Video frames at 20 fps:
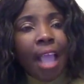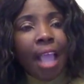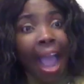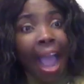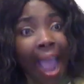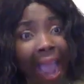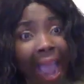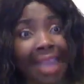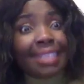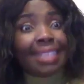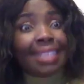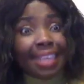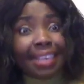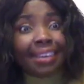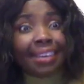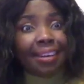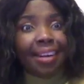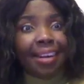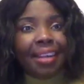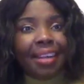I
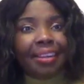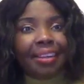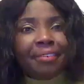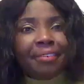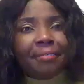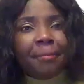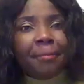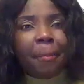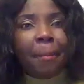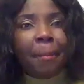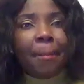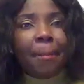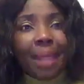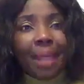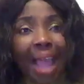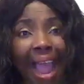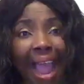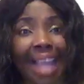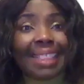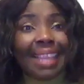decree,
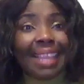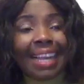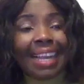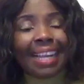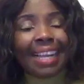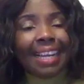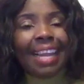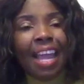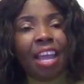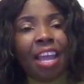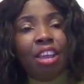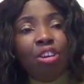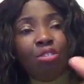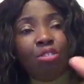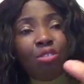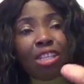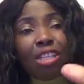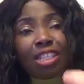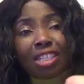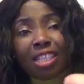I declare,
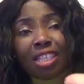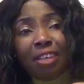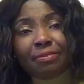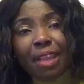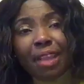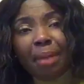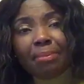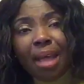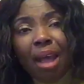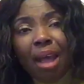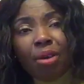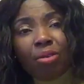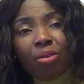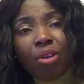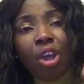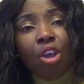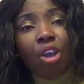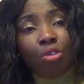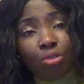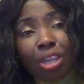receive them now.
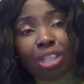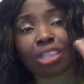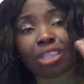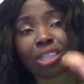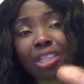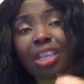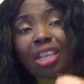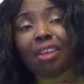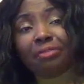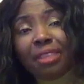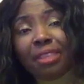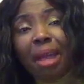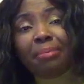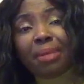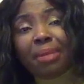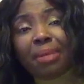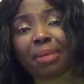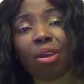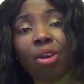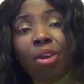Receive them
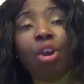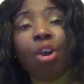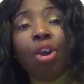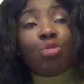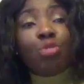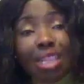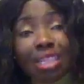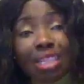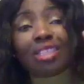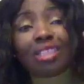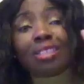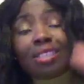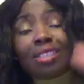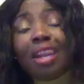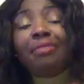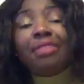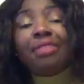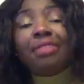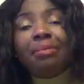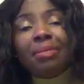now.
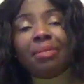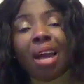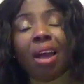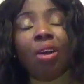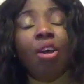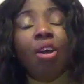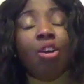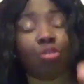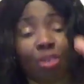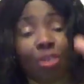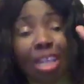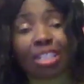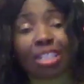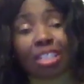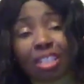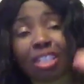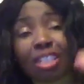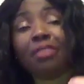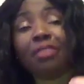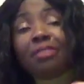Receive them now.
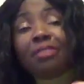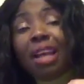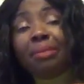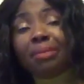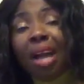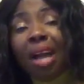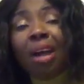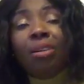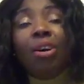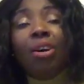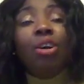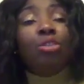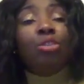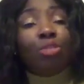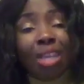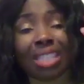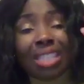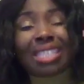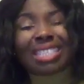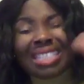Receive them now.
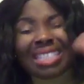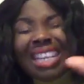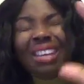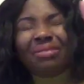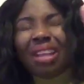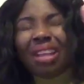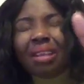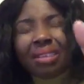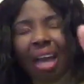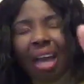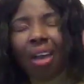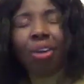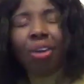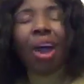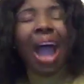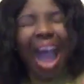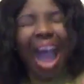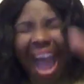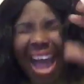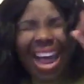Receive them now.
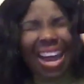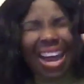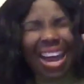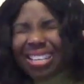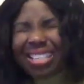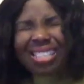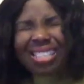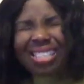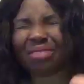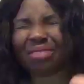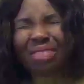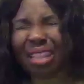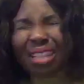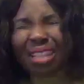Ah, receive them